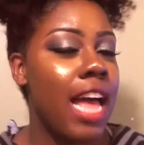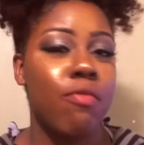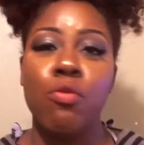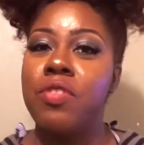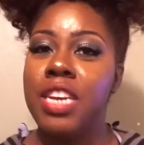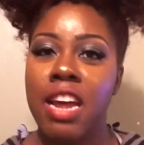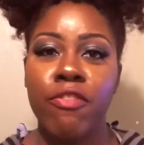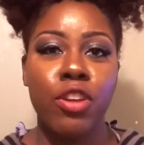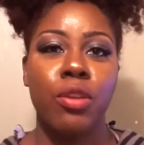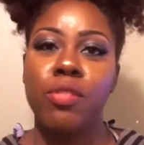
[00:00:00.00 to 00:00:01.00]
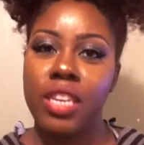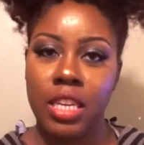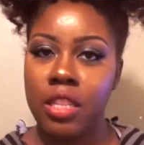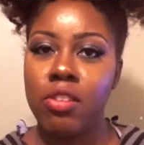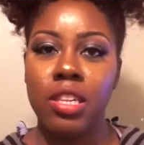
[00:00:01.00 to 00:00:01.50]
I will never use
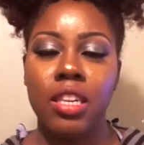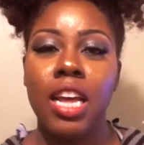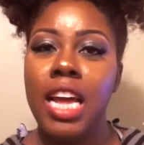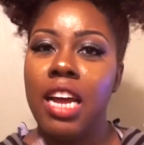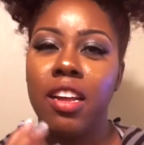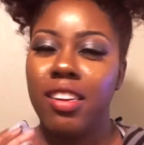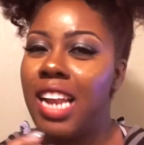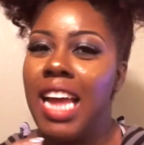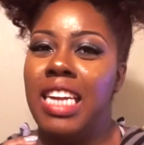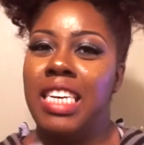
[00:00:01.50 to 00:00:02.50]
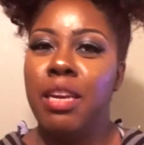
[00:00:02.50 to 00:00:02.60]
another like